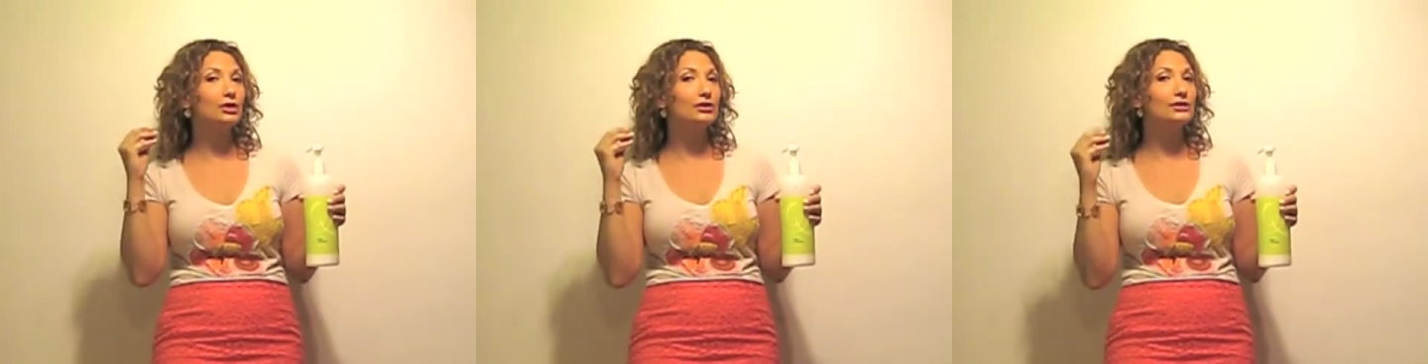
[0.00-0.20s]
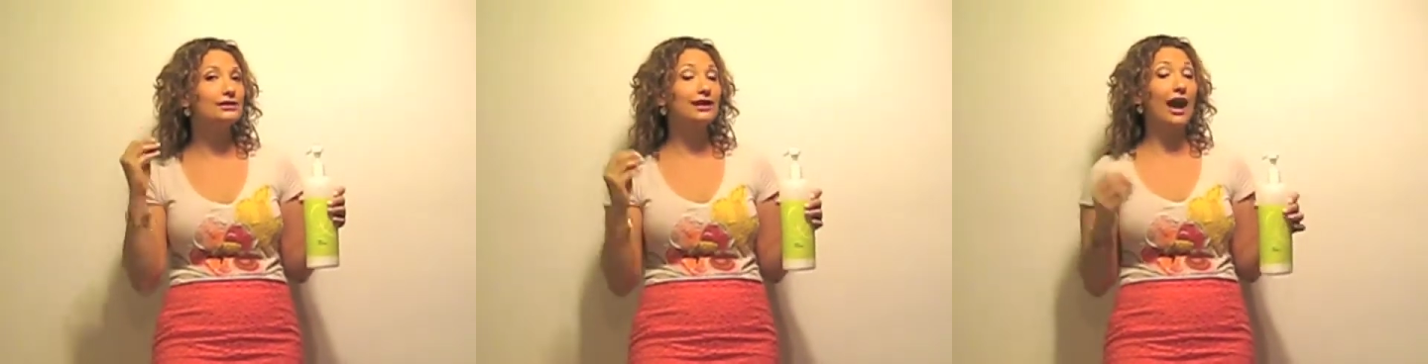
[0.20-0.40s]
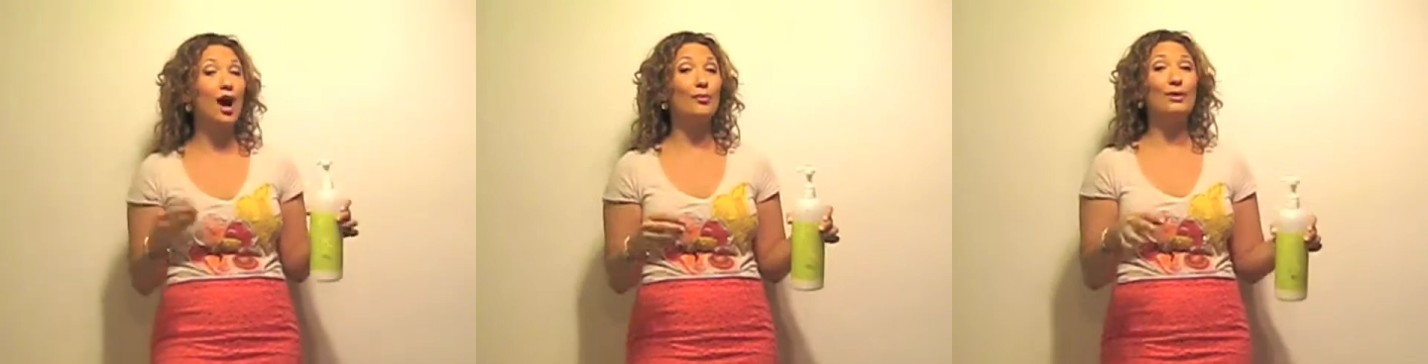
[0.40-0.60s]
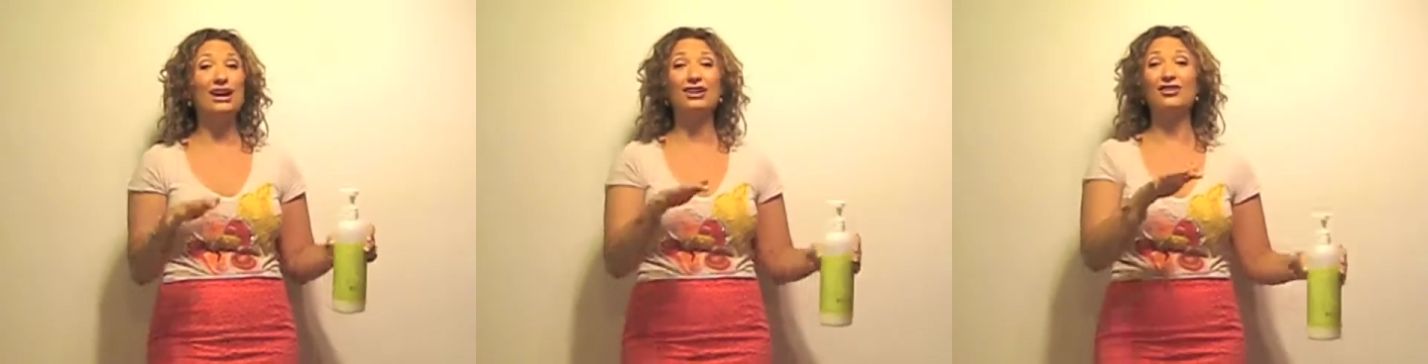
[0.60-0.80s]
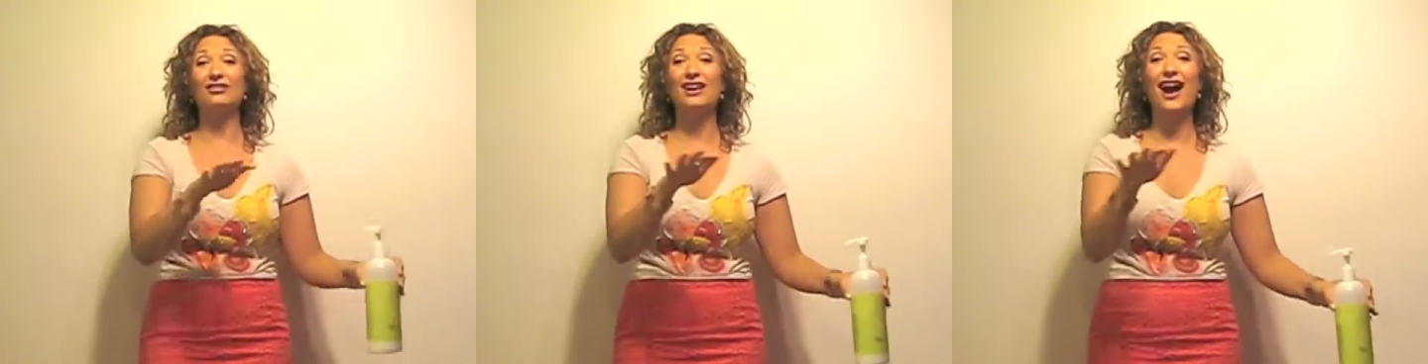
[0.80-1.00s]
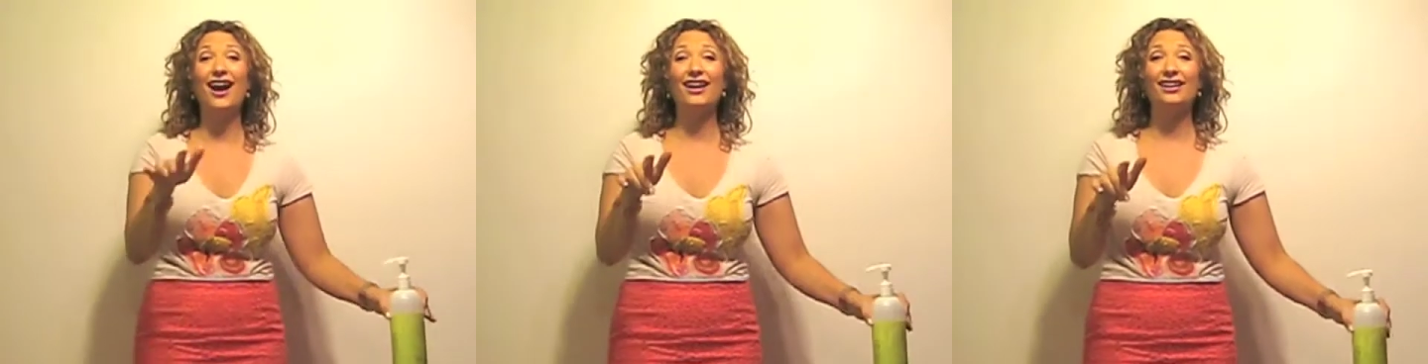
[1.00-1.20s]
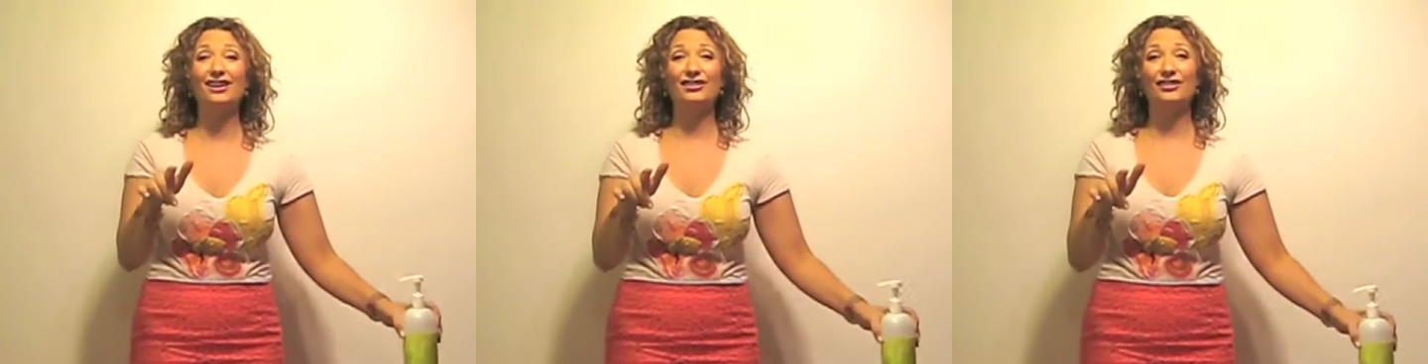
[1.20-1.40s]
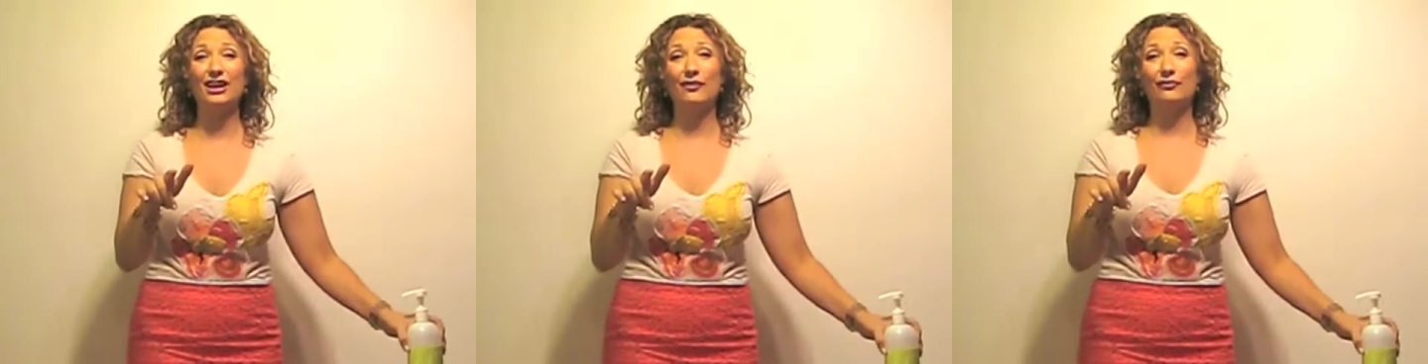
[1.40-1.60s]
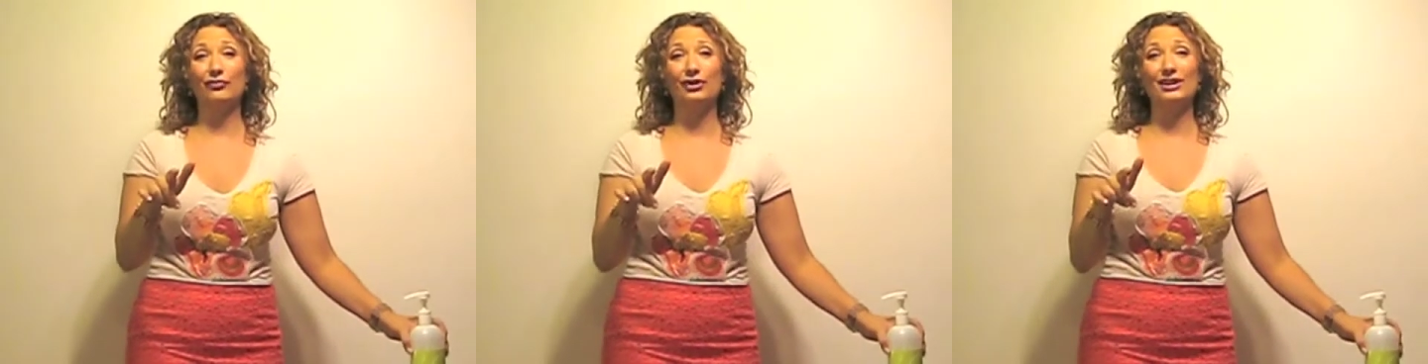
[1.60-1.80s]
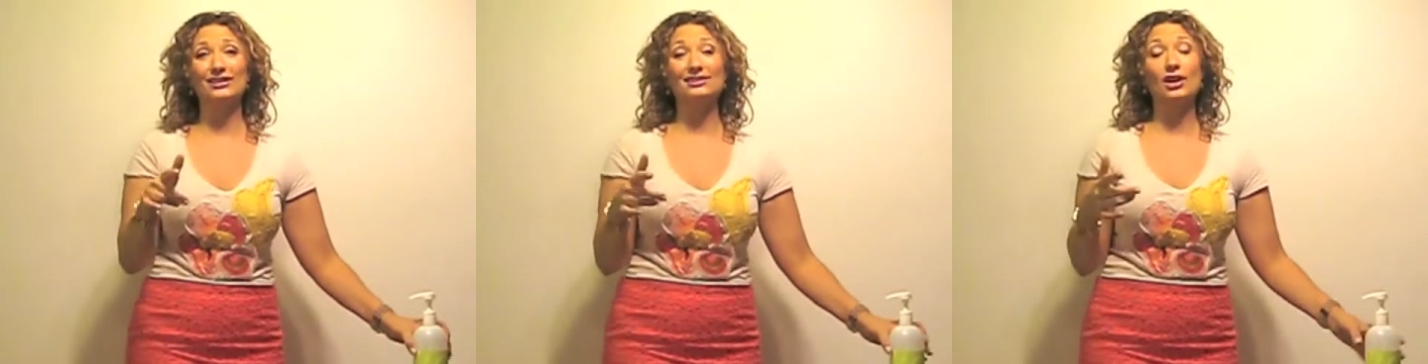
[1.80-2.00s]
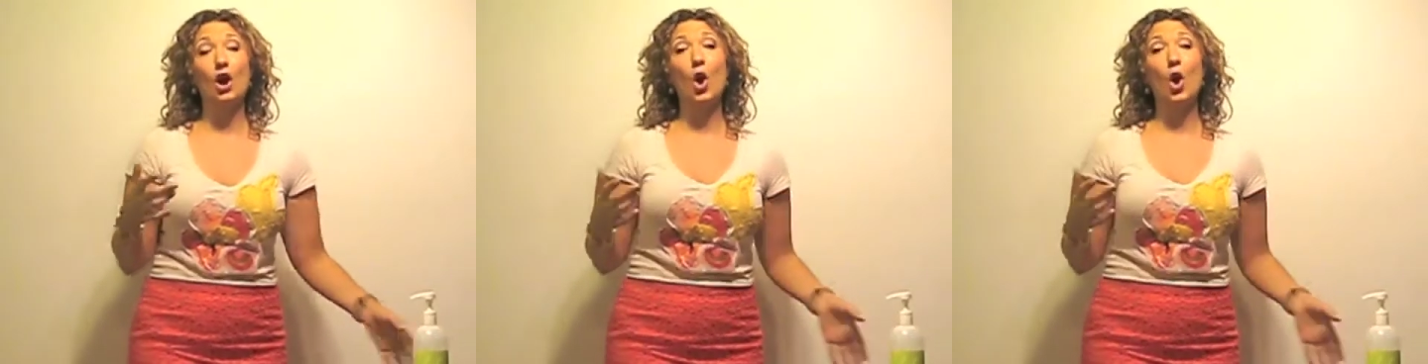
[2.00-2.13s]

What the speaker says: your scalp, and you're not going to create frizz.